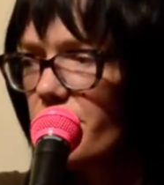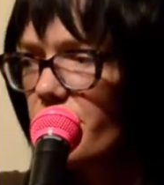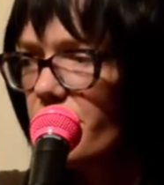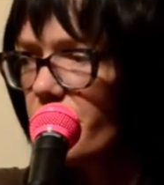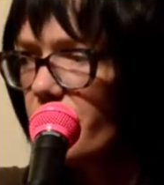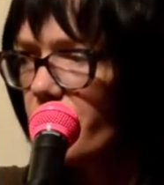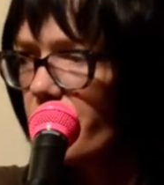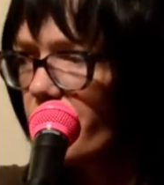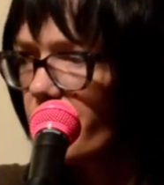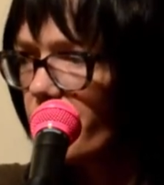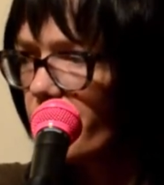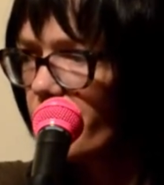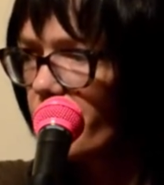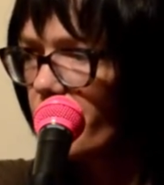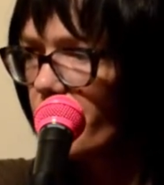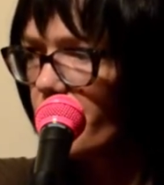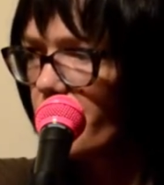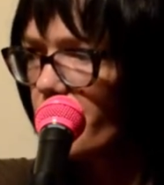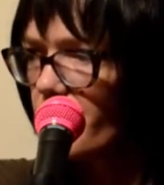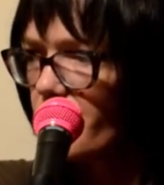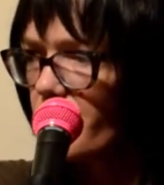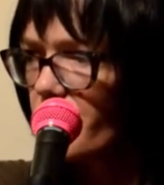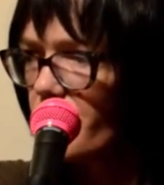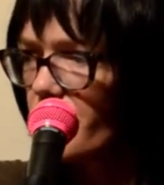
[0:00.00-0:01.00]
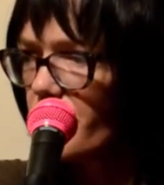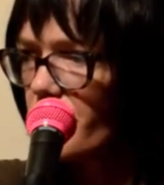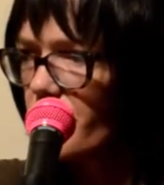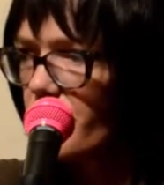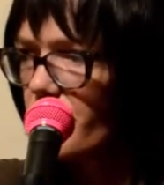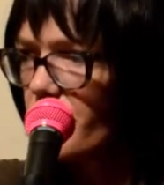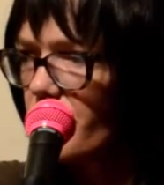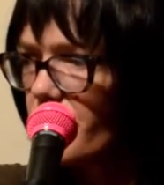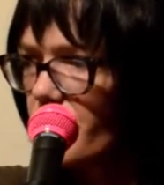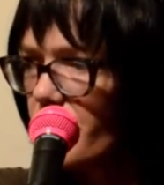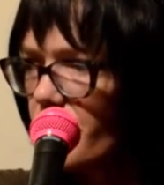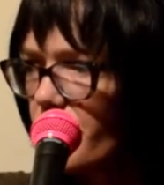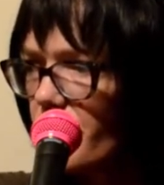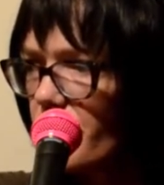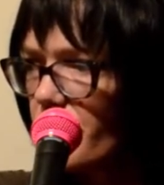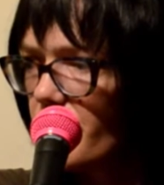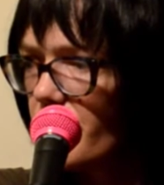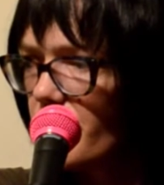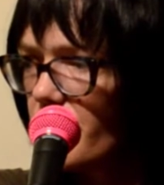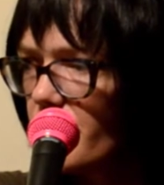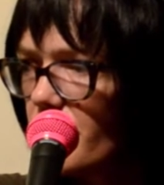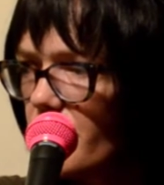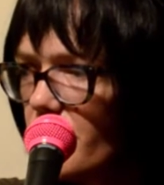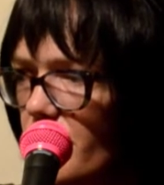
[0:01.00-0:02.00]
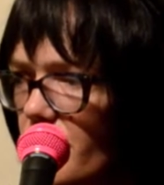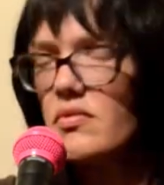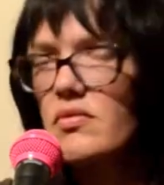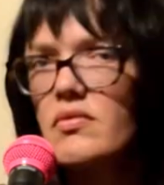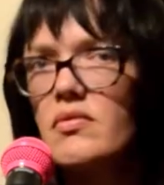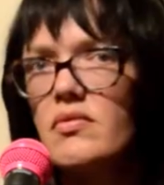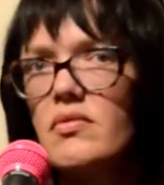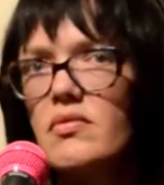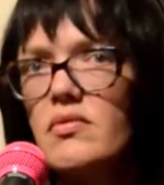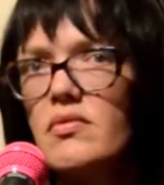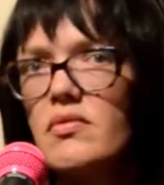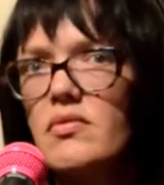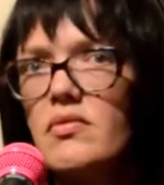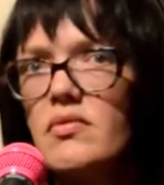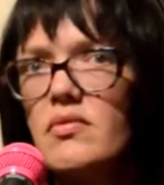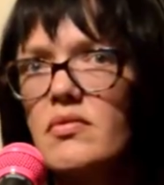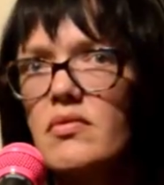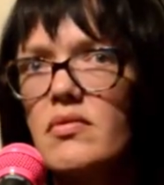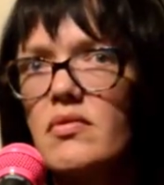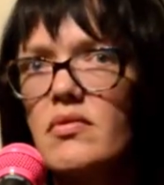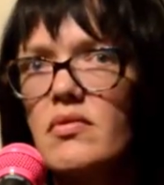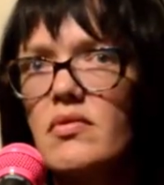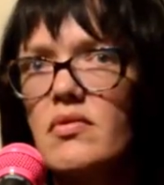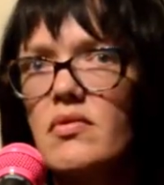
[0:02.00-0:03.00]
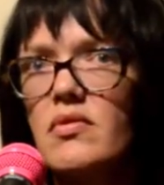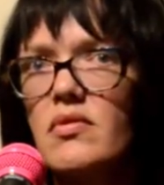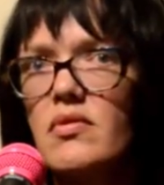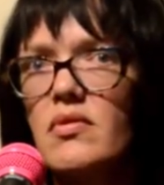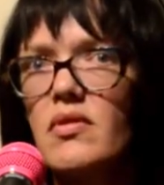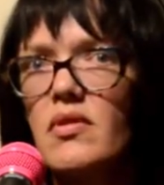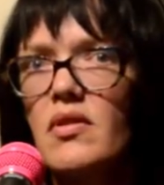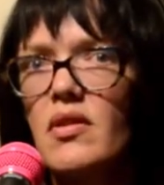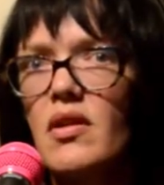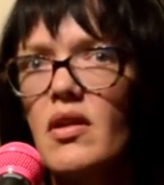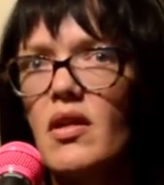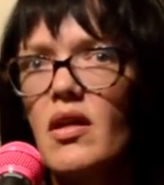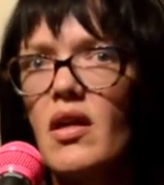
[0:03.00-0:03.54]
[no speech]